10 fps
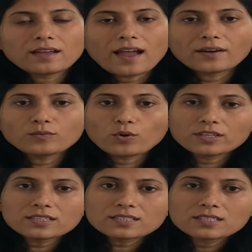and what
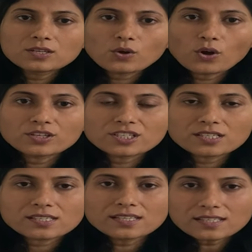is
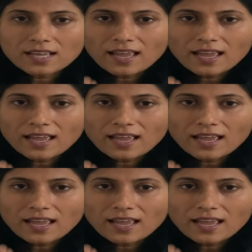consciousness,